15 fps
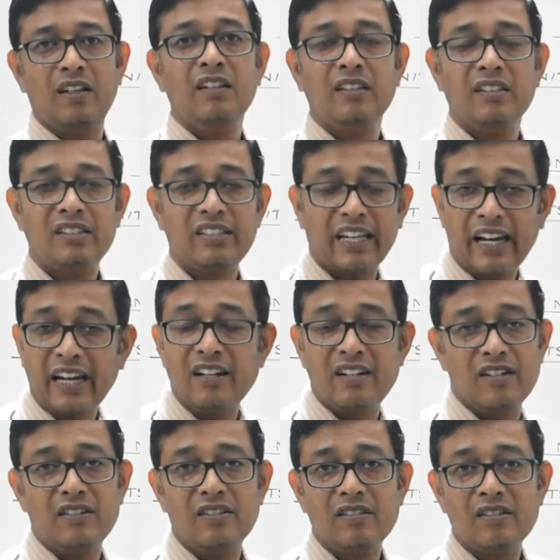
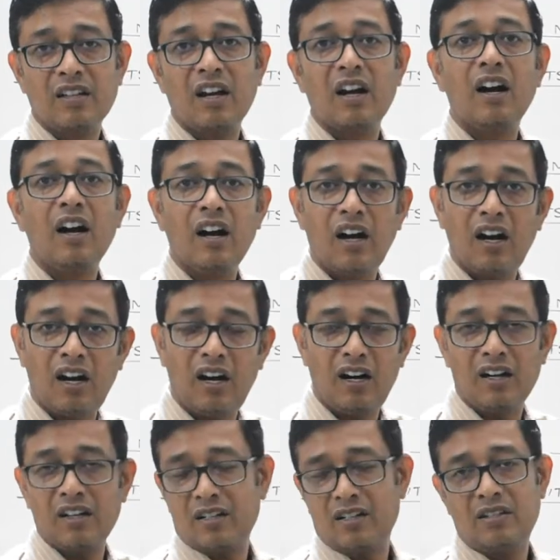Second,
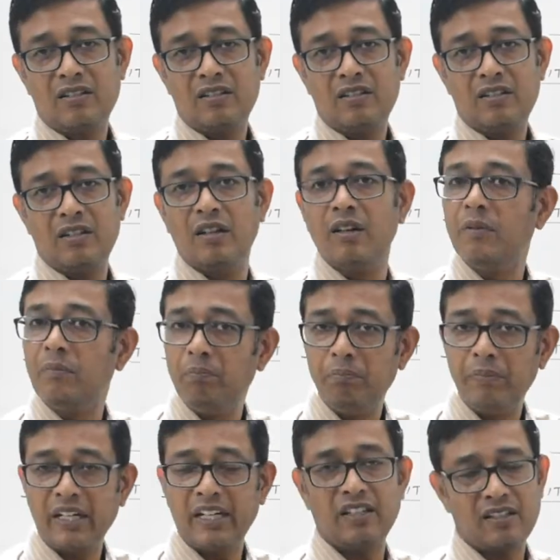hour,
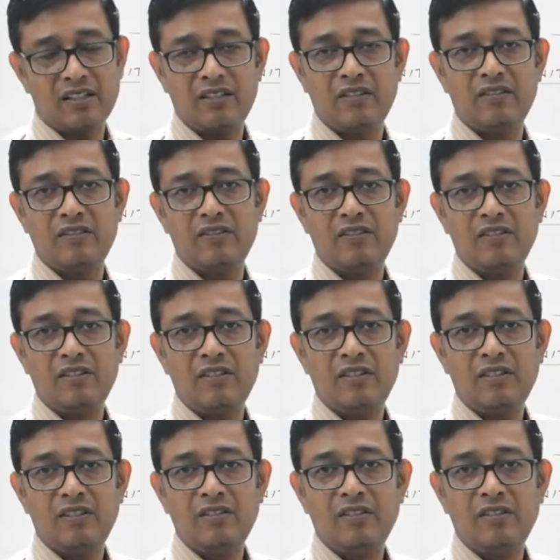minute.
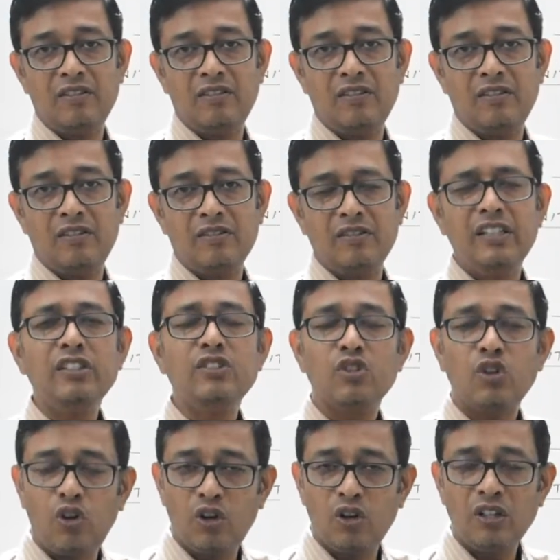
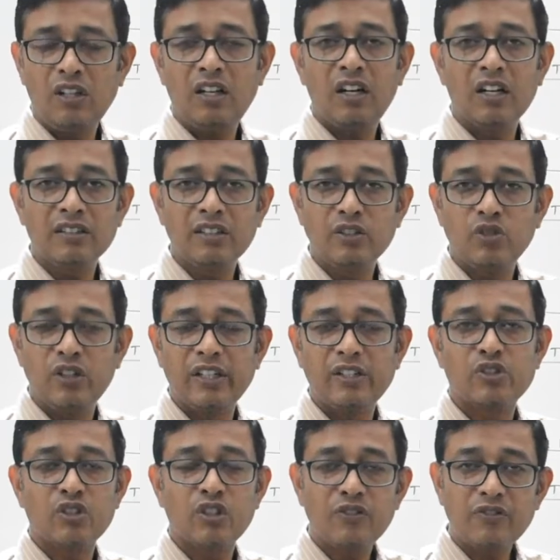These all are the
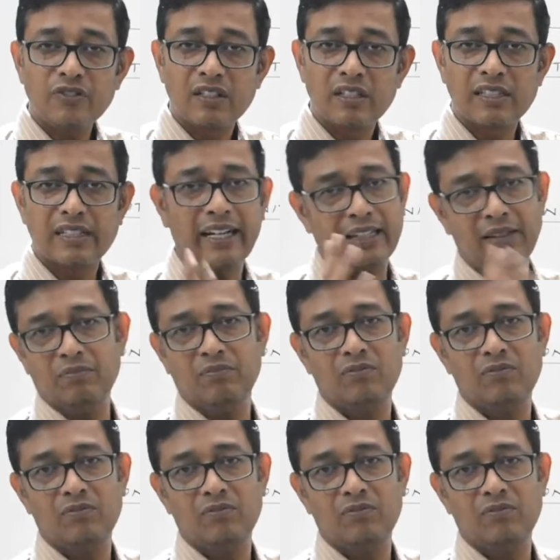units of time.